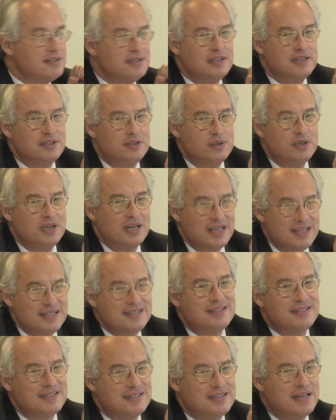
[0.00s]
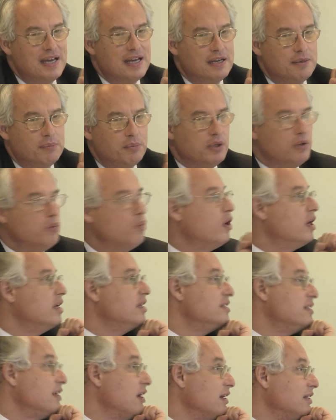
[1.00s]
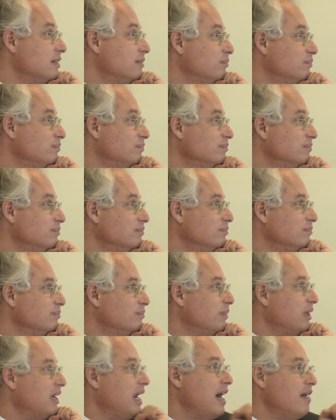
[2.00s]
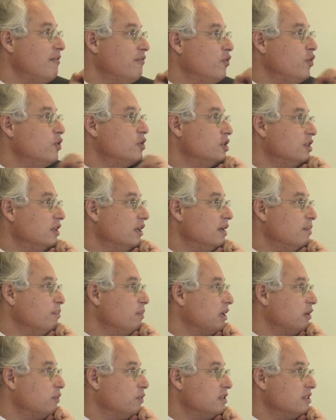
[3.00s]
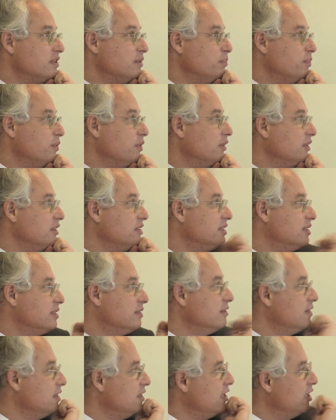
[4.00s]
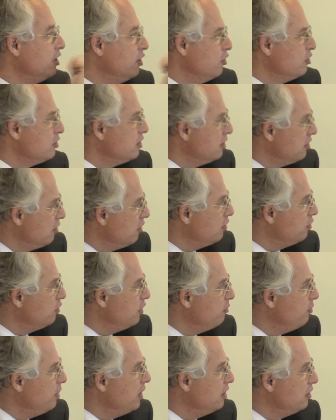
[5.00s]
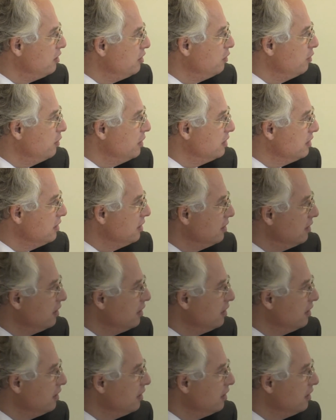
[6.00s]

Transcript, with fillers: see today is sustainable and what is not? But unfortunately, my crystal ball is yours is on repair too, isn't it?